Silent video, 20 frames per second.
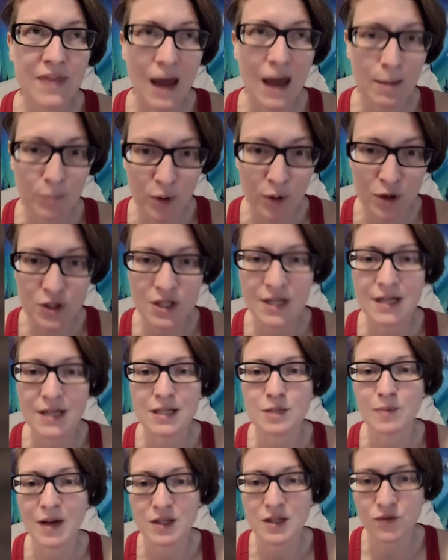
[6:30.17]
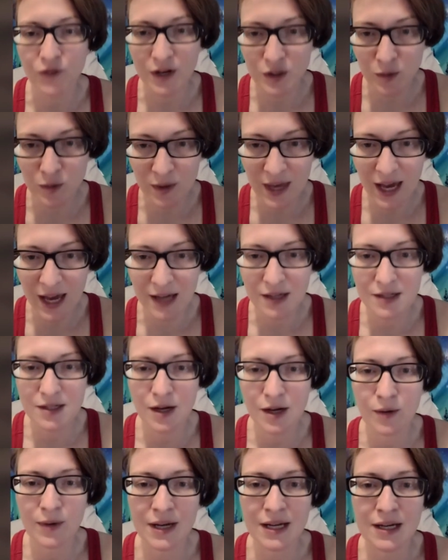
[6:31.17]
That person is best friends with Candace
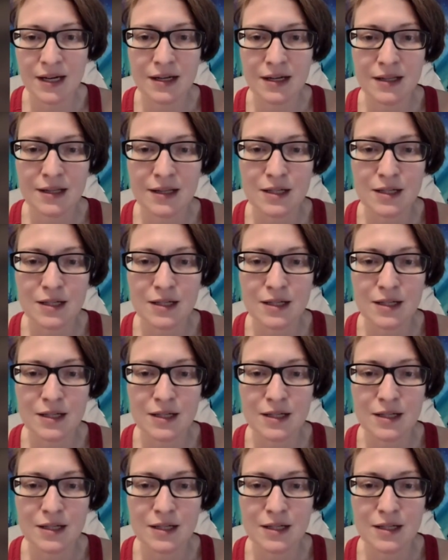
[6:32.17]
Owen.